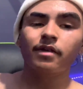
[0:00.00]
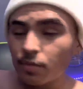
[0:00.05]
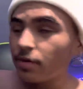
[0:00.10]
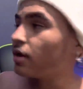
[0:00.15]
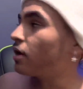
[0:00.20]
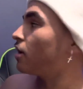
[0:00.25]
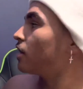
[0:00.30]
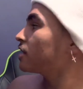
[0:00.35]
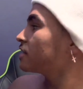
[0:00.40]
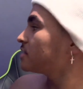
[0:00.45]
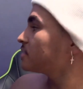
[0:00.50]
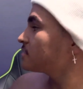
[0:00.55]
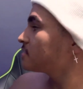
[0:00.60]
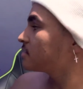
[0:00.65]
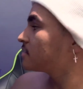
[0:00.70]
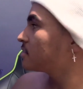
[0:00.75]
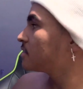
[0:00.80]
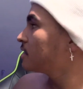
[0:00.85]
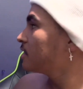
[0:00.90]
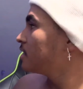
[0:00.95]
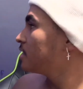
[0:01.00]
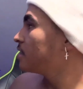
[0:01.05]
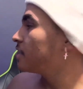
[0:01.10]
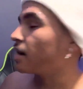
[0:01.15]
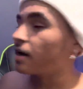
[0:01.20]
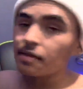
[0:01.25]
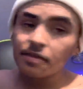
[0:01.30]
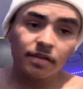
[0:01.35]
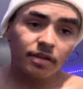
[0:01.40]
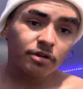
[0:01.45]
Be honest,
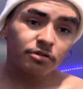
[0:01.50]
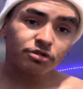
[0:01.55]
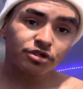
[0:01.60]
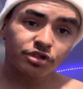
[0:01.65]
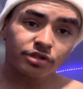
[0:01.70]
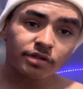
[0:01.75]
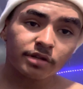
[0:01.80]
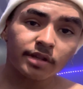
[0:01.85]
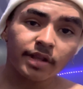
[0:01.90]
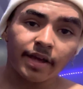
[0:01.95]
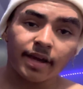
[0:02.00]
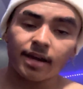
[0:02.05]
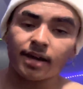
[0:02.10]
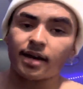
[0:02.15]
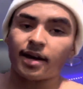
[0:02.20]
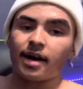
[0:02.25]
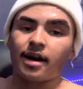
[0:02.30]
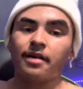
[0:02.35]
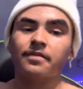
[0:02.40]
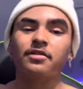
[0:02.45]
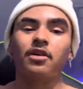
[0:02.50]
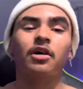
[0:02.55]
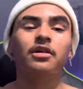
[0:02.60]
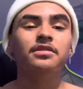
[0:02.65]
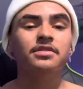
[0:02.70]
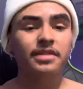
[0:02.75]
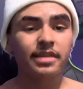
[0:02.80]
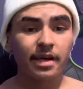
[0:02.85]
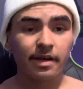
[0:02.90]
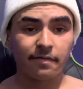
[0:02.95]
I think you should. Like, I,
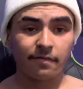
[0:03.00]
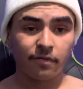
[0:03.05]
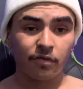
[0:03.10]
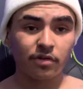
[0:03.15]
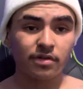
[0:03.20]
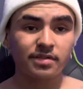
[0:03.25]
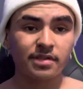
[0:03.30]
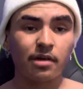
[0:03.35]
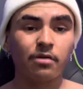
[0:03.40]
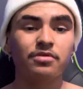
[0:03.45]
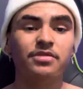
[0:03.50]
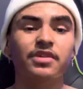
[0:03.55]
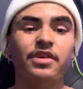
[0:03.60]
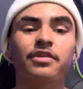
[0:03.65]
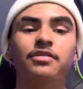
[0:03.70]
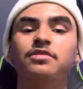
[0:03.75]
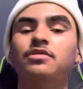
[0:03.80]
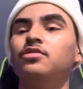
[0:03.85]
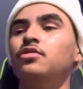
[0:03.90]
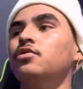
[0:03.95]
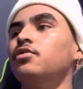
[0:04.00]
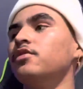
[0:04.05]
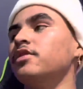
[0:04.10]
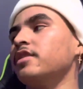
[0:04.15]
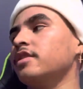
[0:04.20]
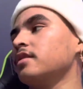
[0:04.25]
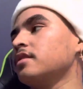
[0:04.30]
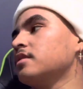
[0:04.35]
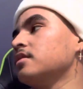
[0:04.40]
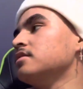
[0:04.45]
honestly, at first, I was scared to do
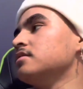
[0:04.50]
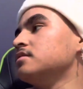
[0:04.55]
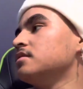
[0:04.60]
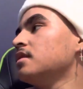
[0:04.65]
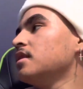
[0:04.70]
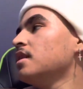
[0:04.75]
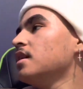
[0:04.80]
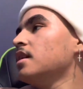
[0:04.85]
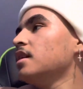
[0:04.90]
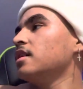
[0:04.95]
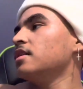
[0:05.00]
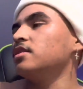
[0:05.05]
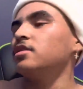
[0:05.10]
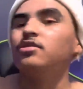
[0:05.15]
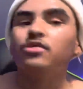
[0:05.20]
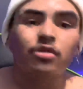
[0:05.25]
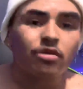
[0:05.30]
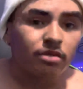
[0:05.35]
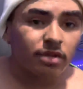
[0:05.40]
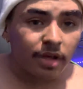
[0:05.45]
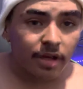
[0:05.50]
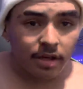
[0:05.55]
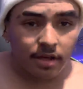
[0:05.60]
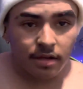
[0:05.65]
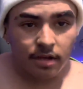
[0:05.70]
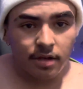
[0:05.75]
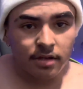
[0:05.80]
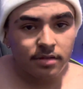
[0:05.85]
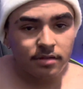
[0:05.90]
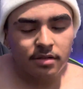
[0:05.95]
it because, you know, like,
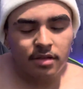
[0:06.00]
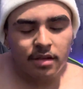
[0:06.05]
it's